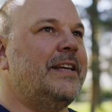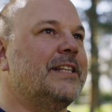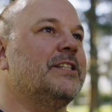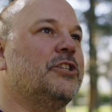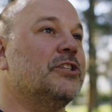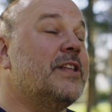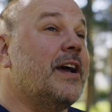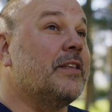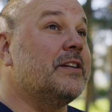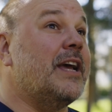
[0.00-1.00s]
Yes, just the
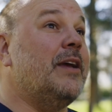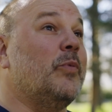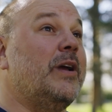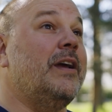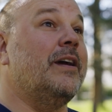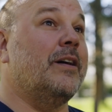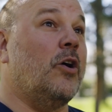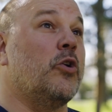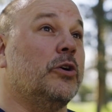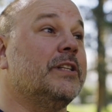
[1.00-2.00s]
other day we
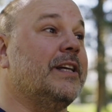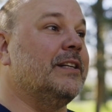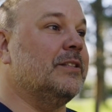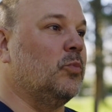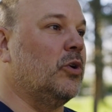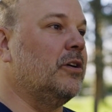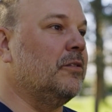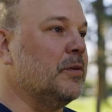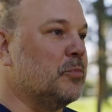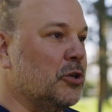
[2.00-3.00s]
heard that one
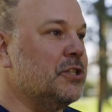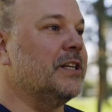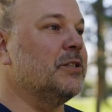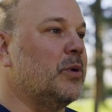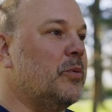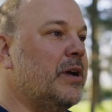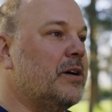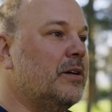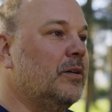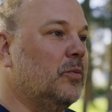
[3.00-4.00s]
of the projects where
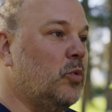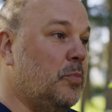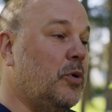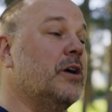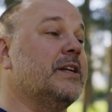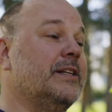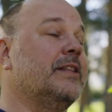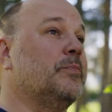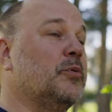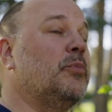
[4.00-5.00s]
we're part
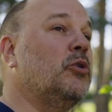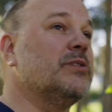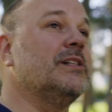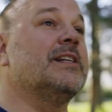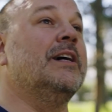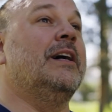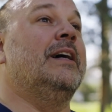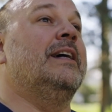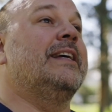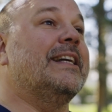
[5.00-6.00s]
in the proposals
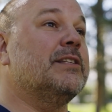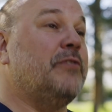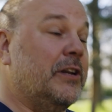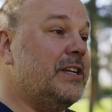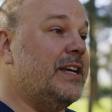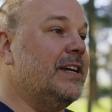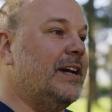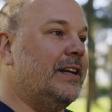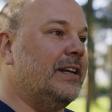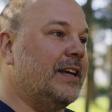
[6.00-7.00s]
gets funding,
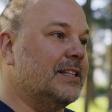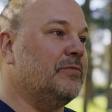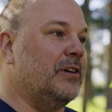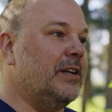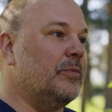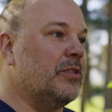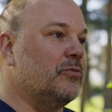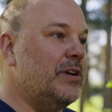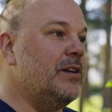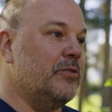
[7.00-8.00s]
and it gets funding with a
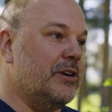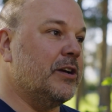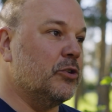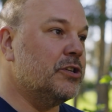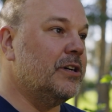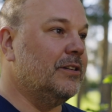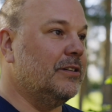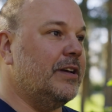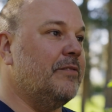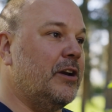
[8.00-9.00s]
really, really good
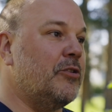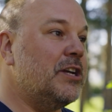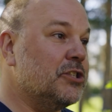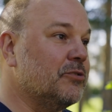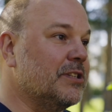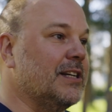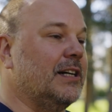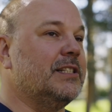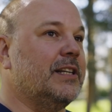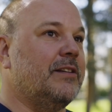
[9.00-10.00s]
evaluation
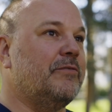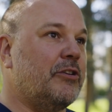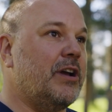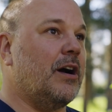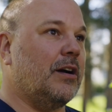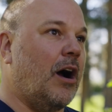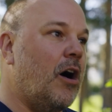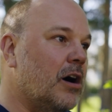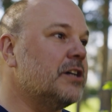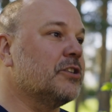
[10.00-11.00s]
result in a very
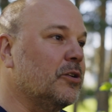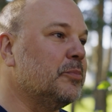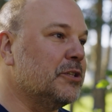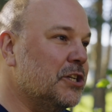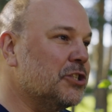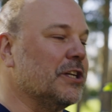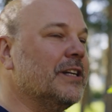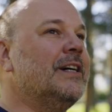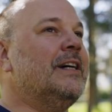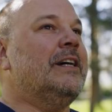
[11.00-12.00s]
hard competition.
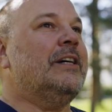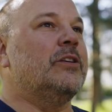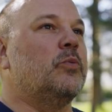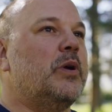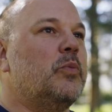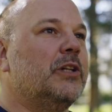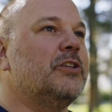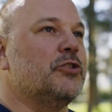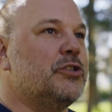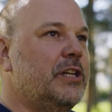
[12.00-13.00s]
So we will
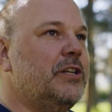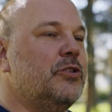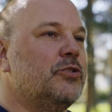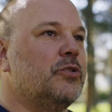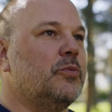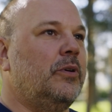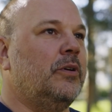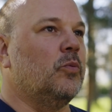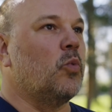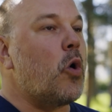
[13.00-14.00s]
continue to
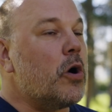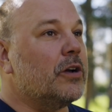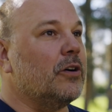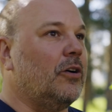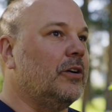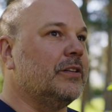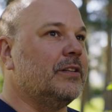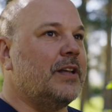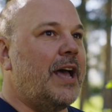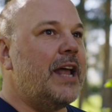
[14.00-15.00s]
work
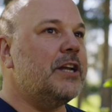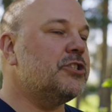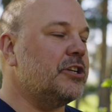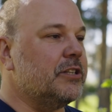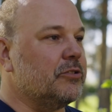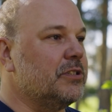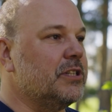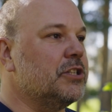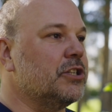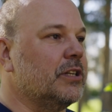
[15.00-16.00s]
on energy
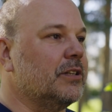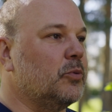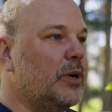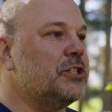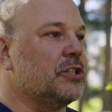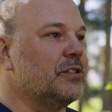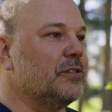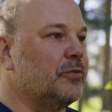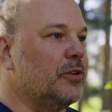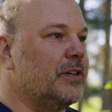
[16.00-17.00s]
transition
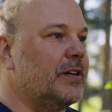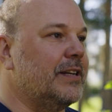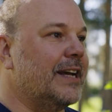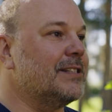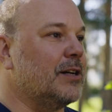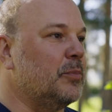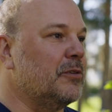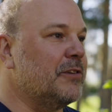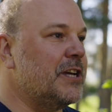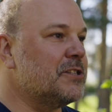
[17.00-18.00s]
questions for the next
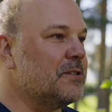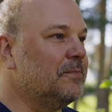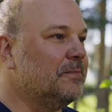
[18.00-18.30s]
couple of years.